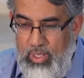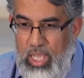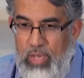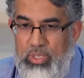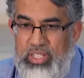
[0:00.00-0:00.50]

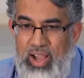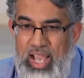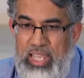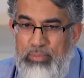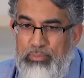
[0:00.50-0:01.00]
our
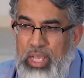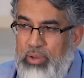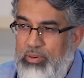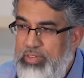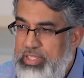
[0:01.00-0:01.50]
time,
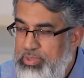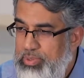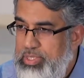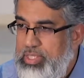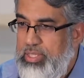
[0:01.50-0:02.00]
our
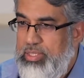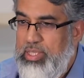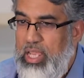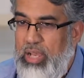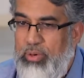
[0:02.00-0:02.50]
resources,
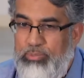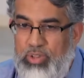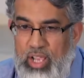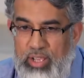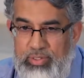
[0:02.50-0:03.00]
our
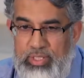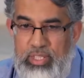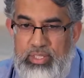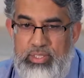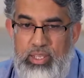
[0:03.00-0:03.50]

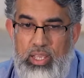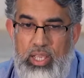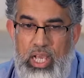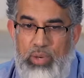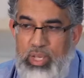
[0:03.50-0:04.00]
priorities,
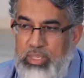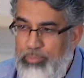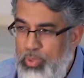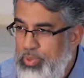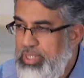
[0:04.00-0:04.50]
our
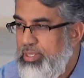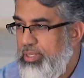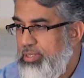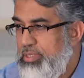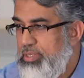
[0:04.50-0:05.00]

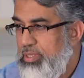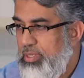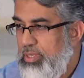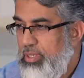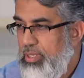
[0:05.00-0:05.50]
importance.
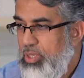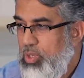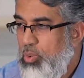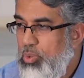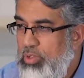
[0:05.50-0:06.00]

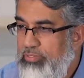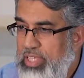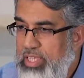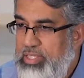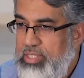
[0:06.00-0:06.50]
All of
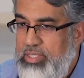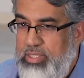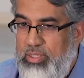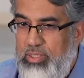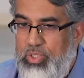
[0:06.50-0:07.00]

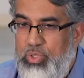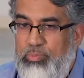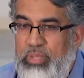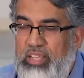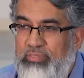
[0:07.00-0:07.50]
this should
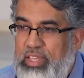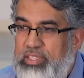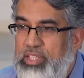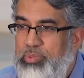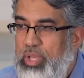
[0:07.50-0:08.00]
be
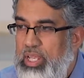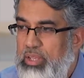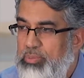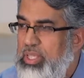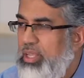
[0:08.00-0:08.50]
invested
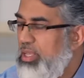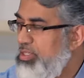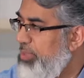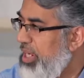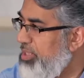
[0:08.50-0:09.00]
where? With Allah
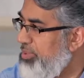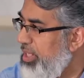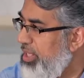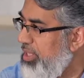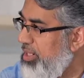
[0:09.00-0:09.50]
subhanahu wa
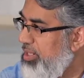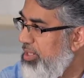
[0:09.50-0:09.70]
ta'ala.